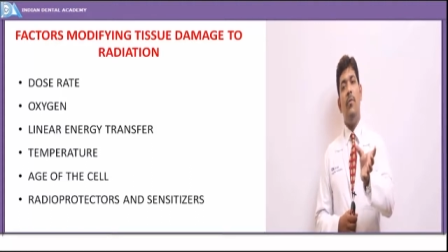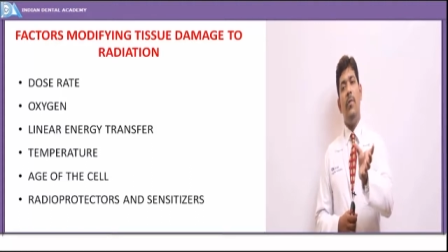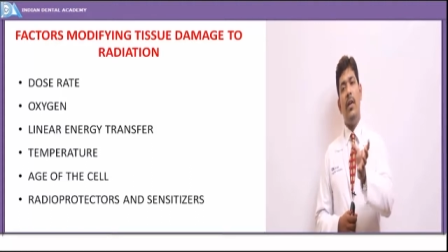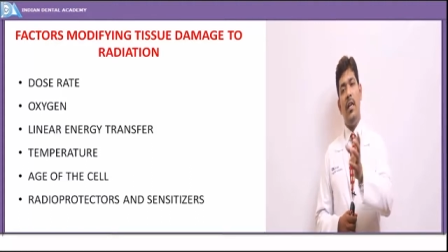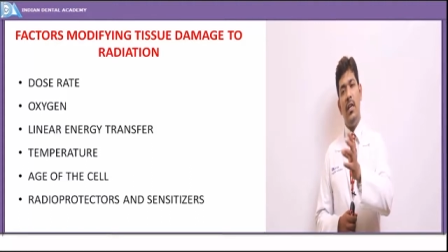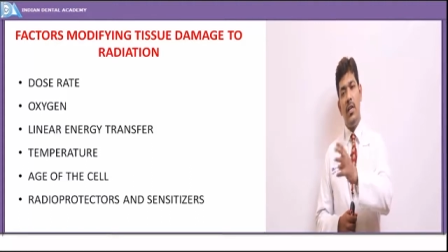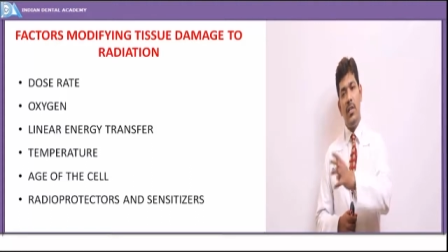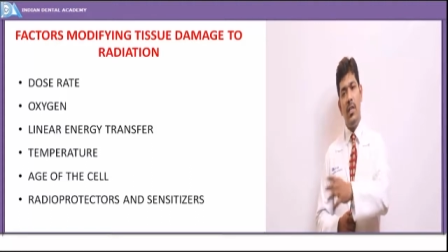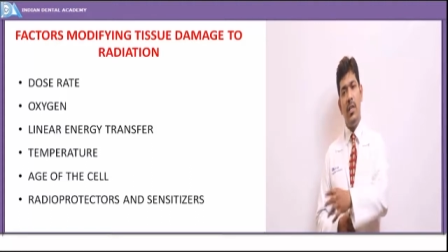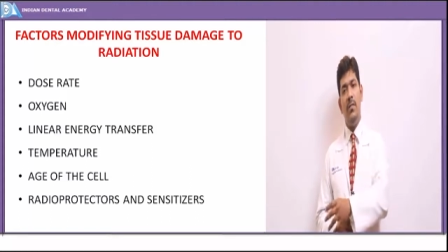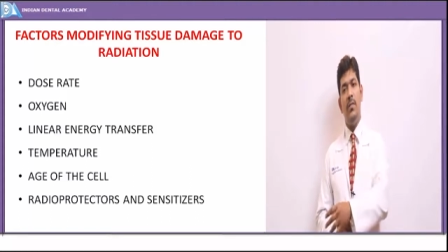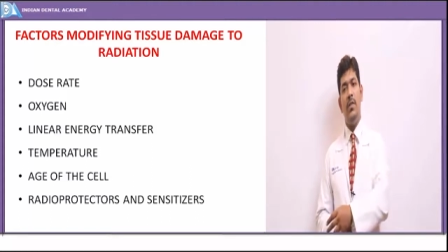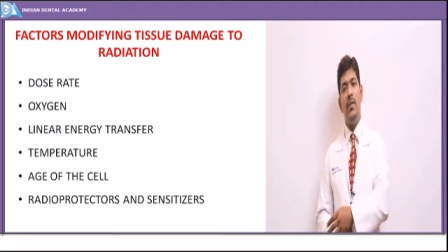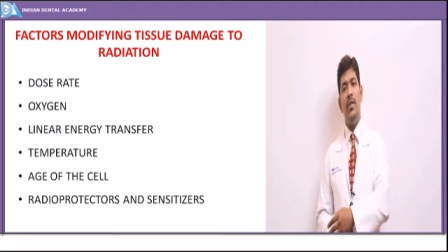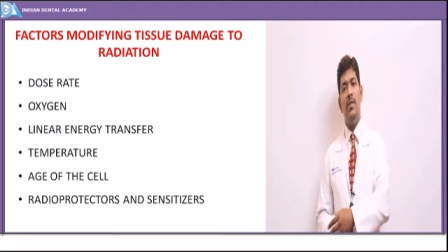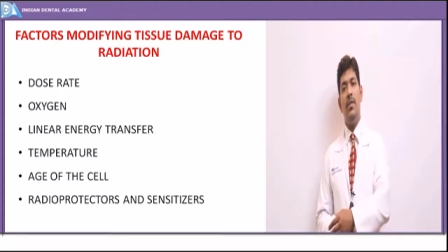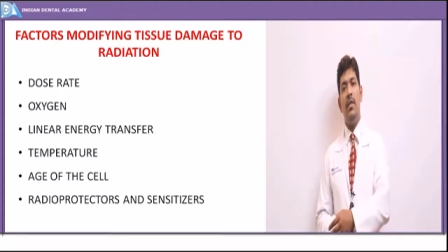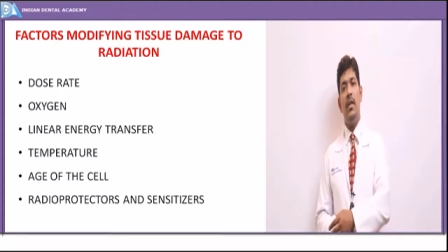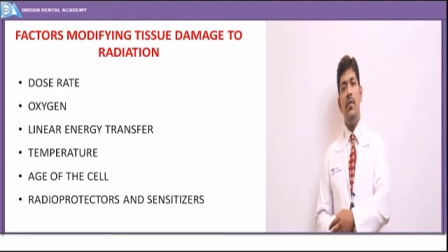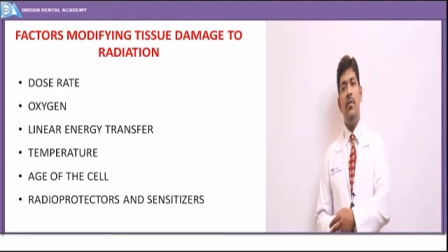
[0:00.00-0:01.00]
of energy which
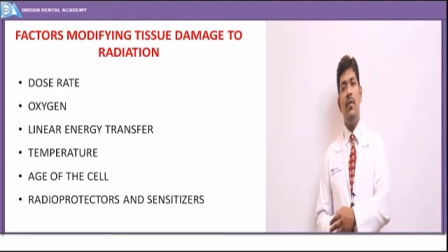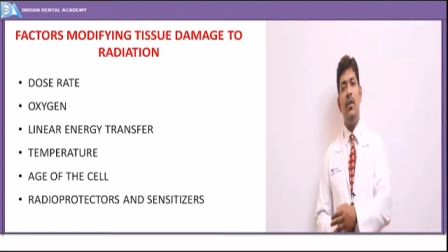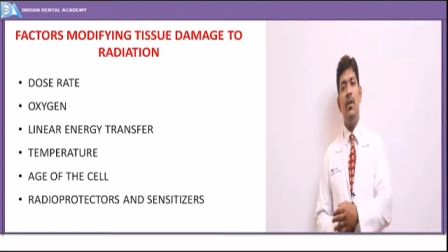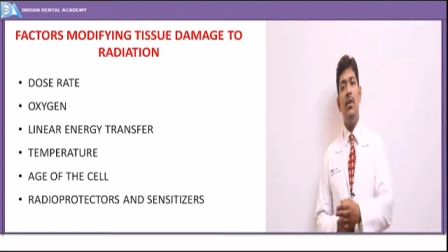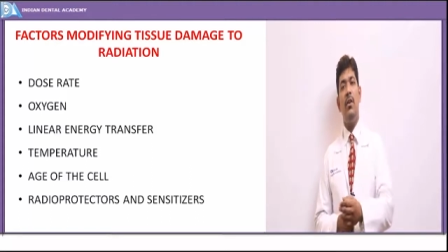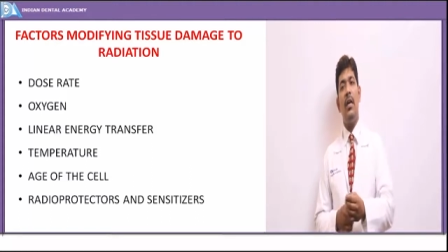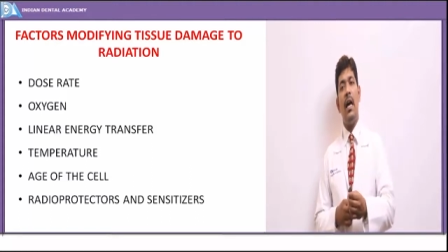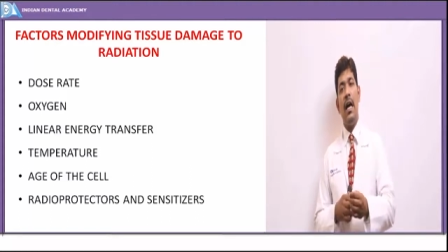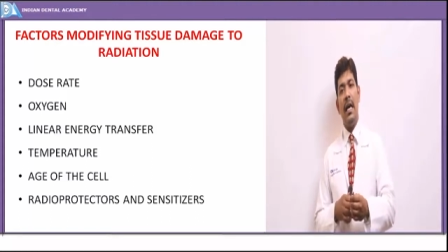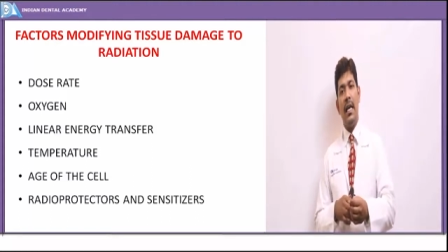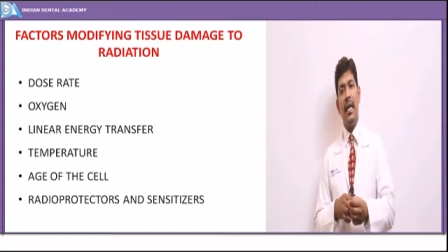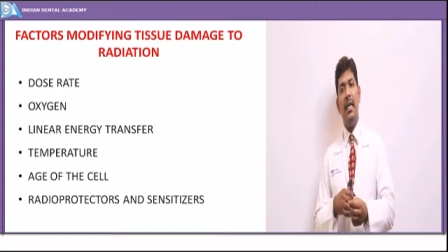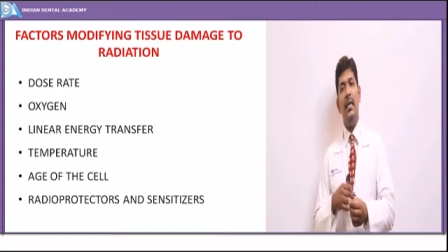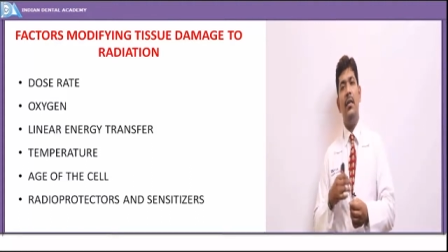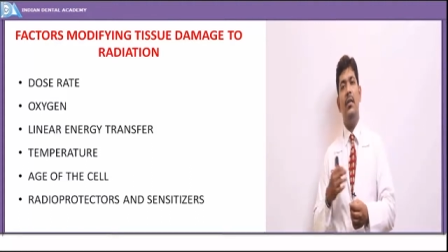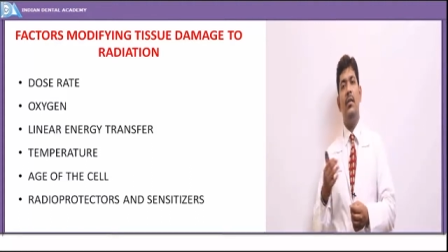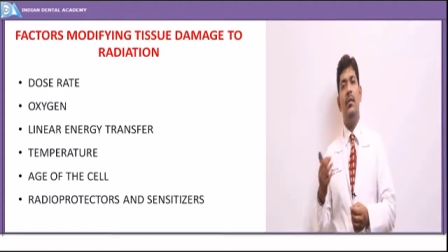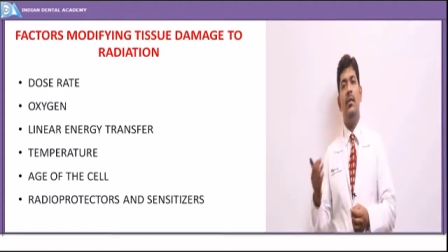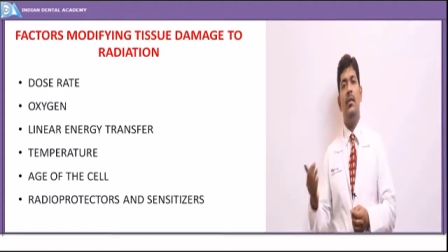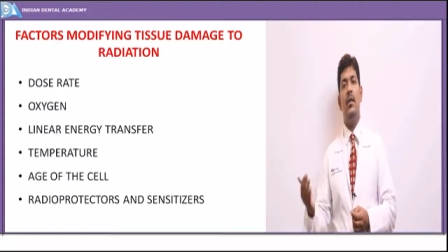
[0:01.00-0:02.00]
is given out
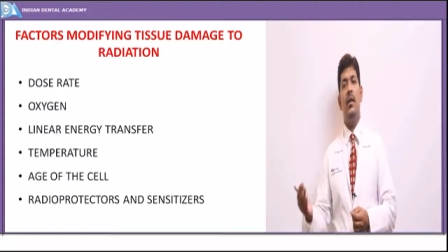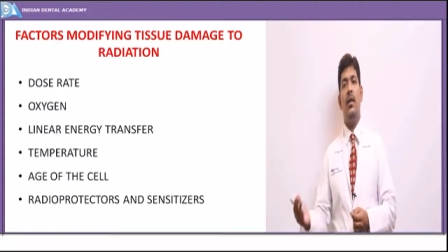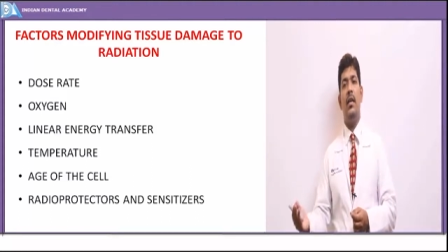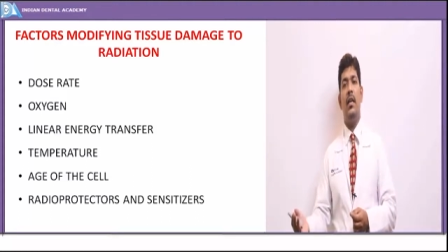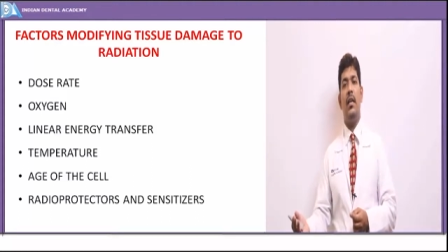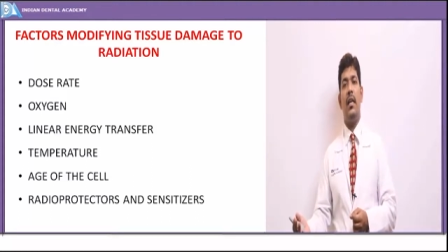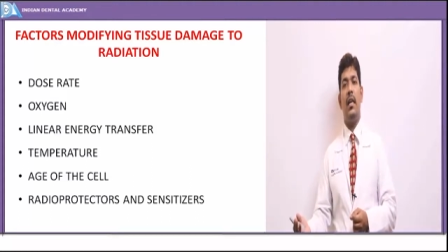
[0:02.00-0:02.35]
again uh,